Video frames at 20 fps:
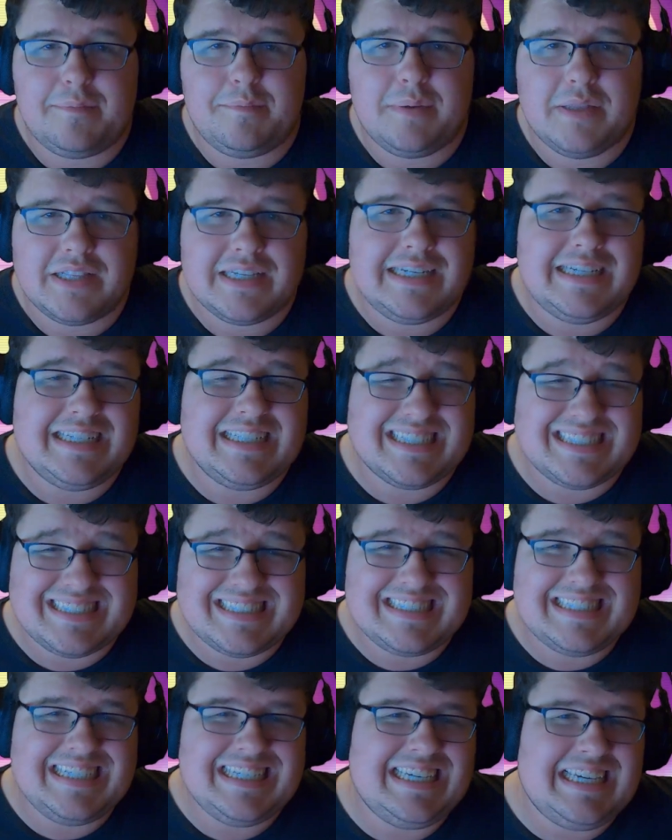ability to
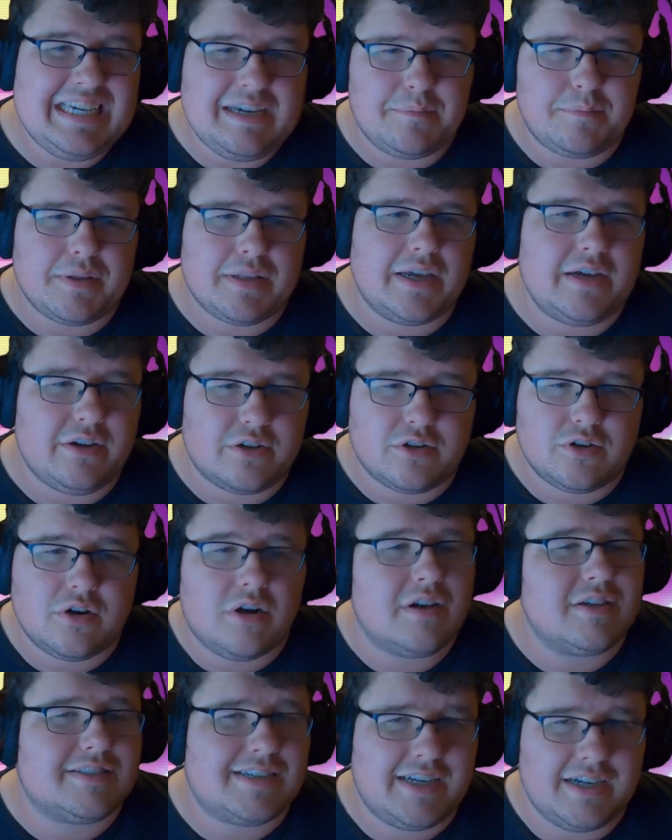see player
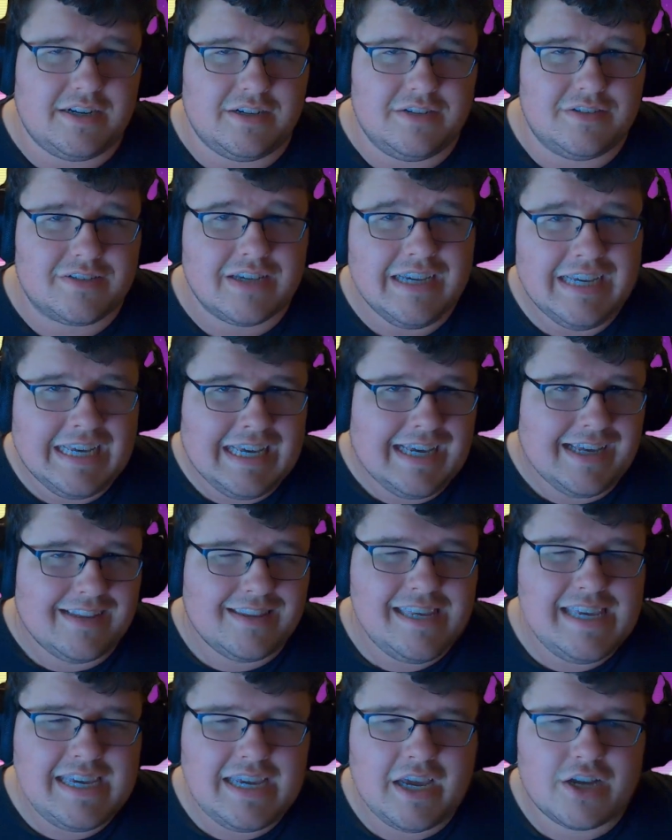crosshairs.
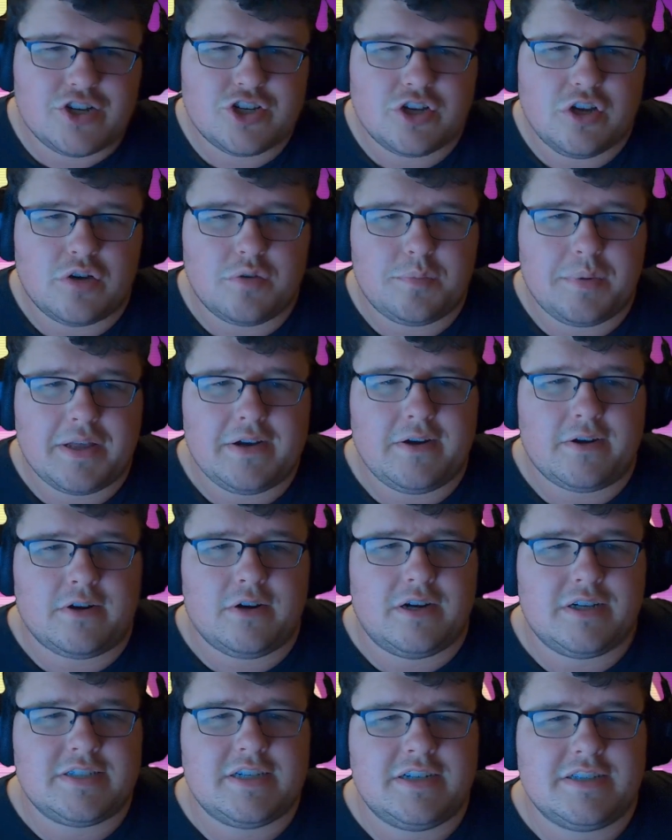The show player
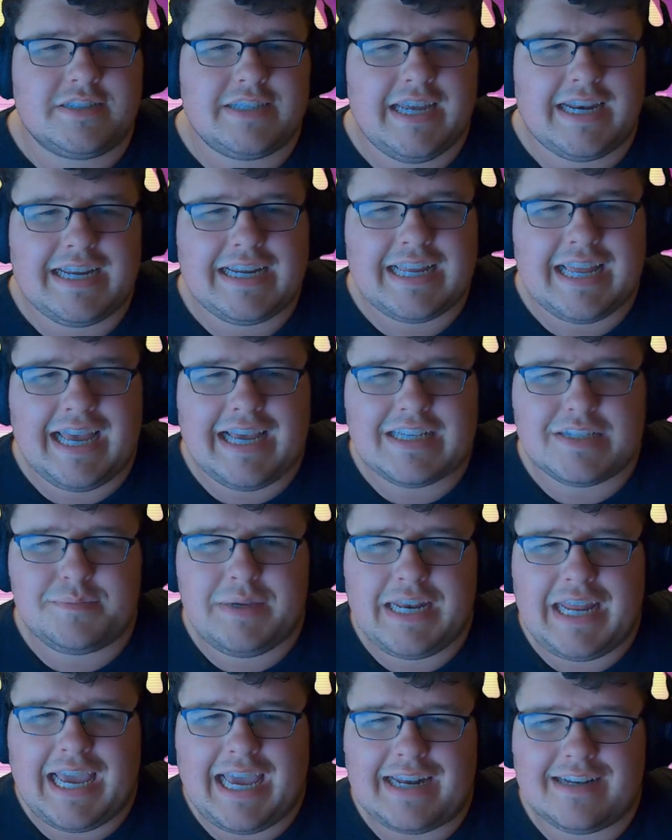crosshair setting has
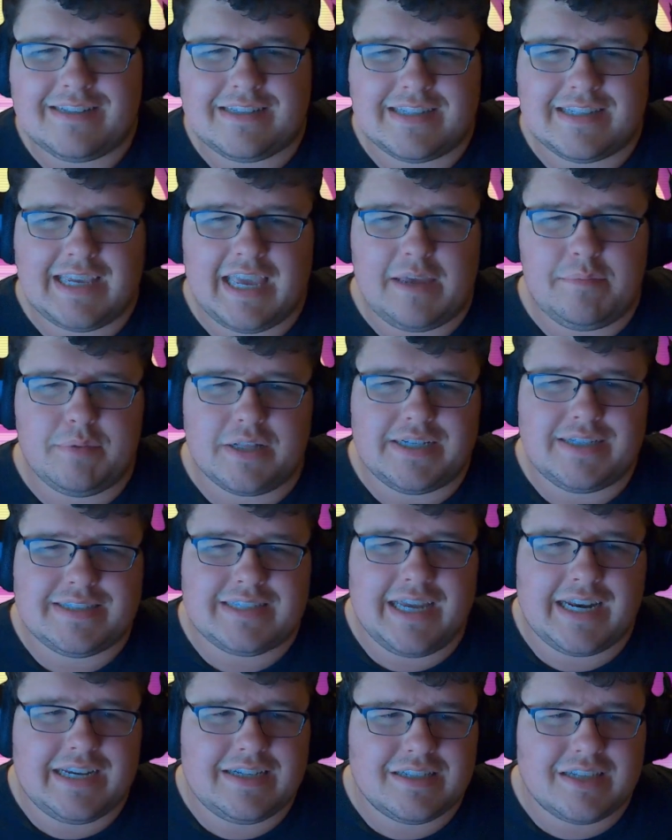been added to the gameplay
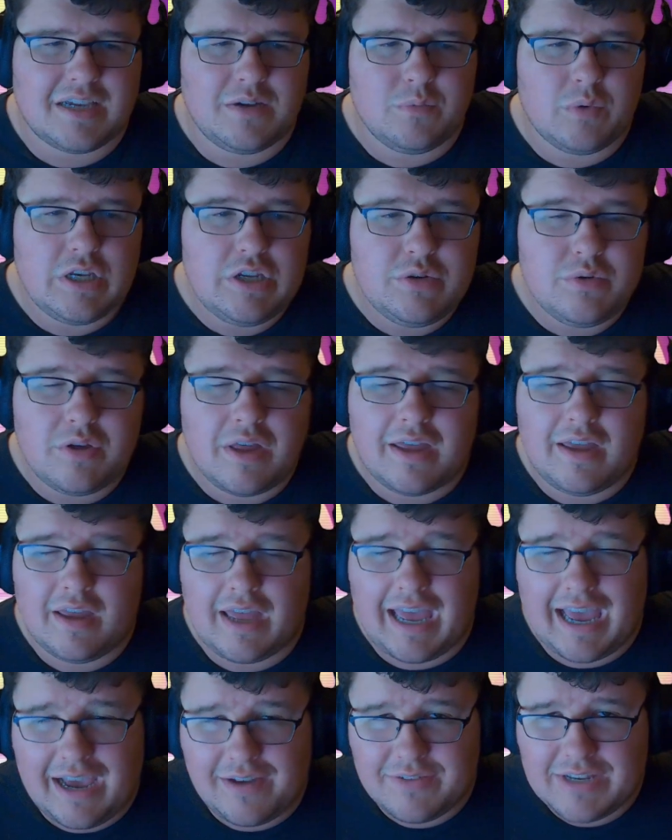settings, and when you
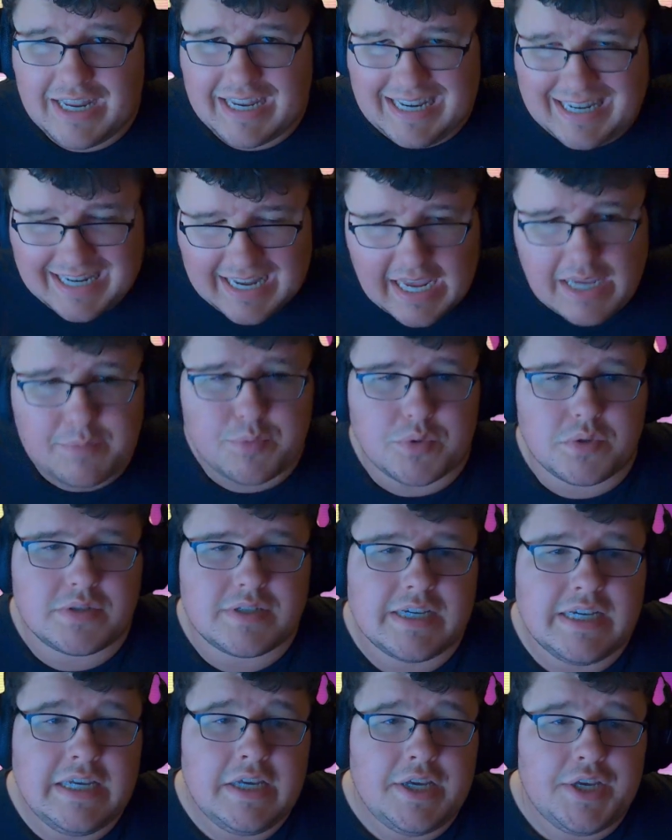have it
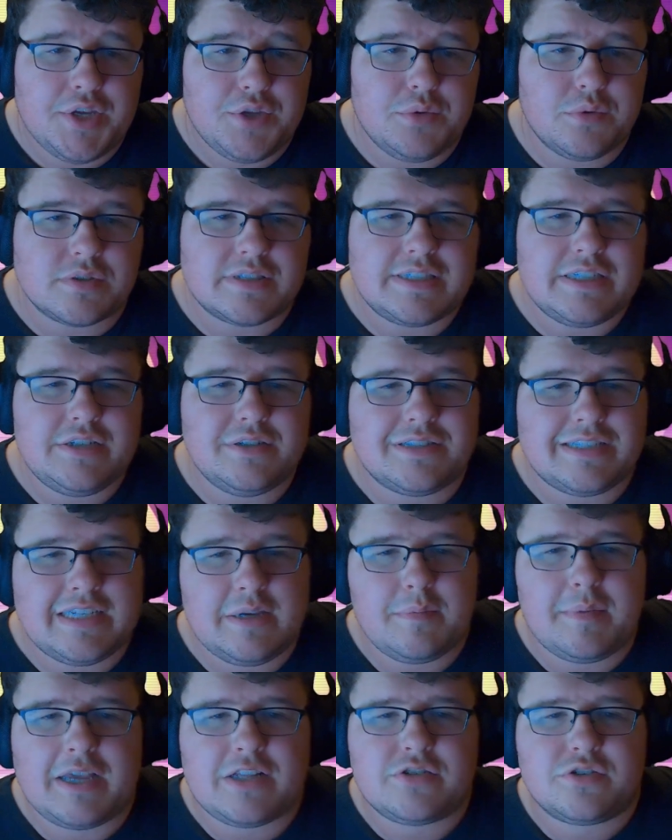enabled, you will see your
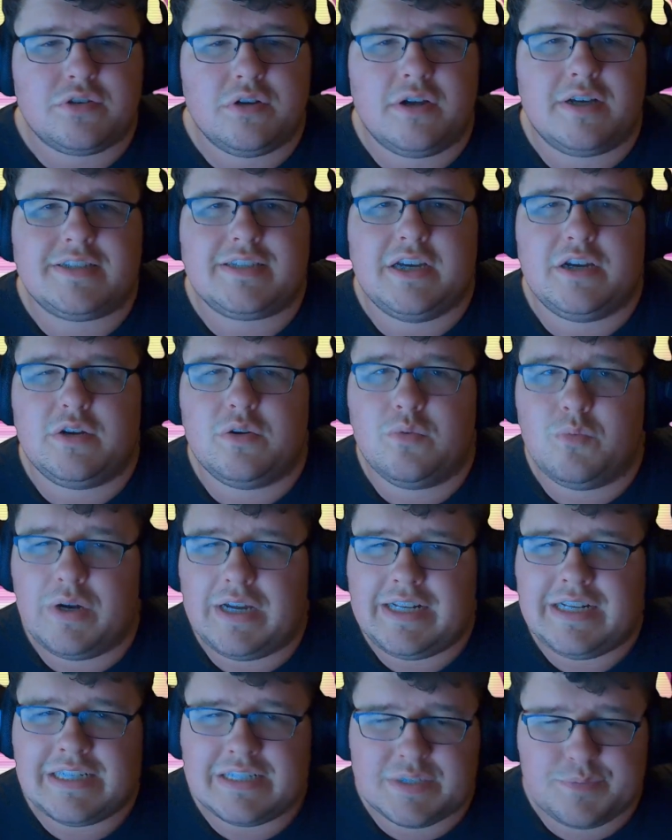teammates crosshair
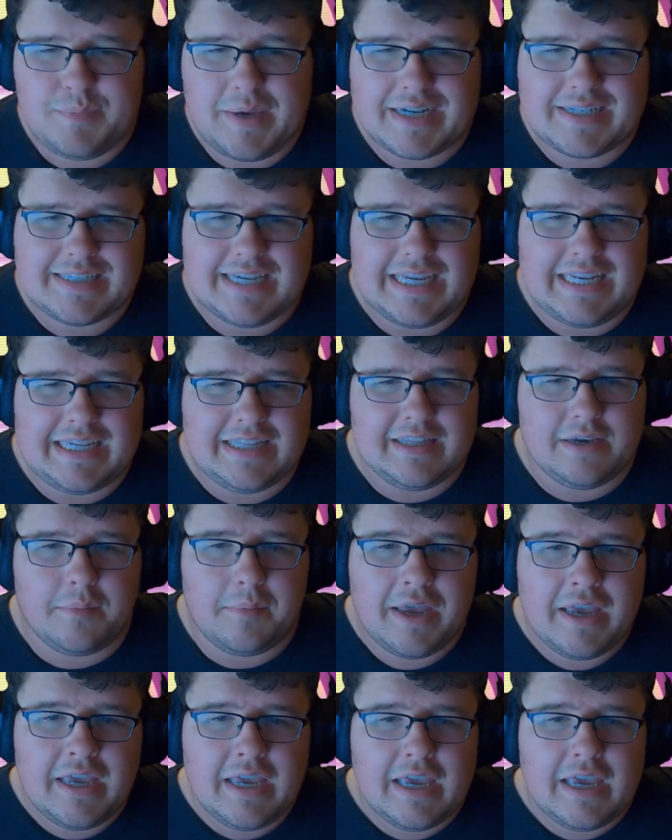when spectating them.